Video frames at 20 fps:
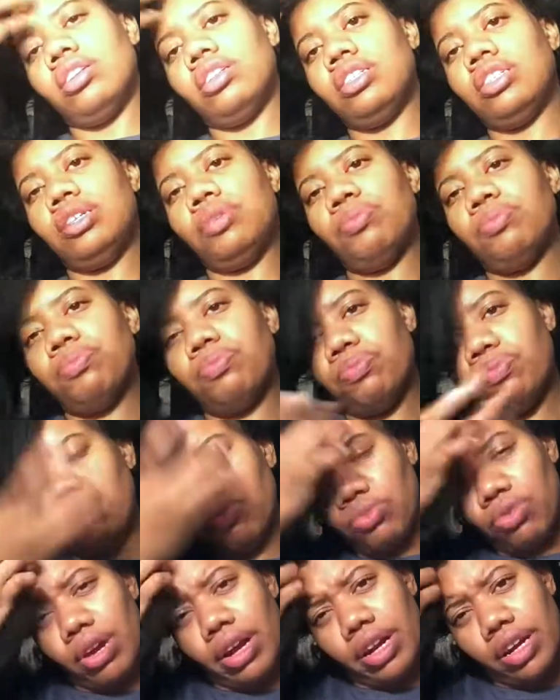deep
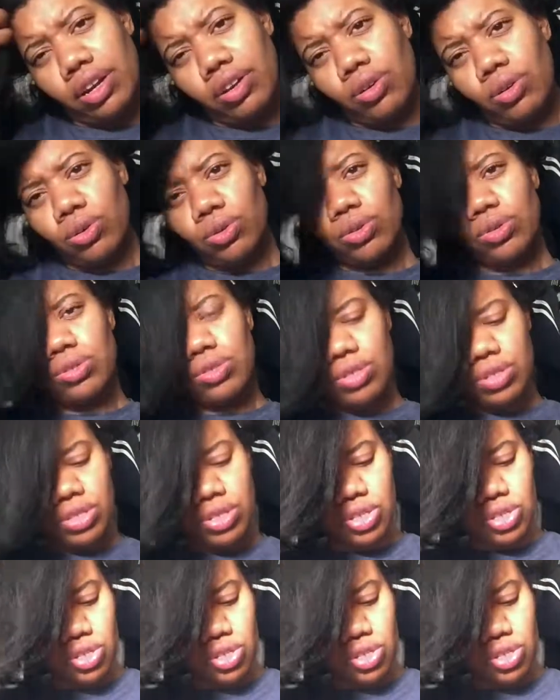Reddit holes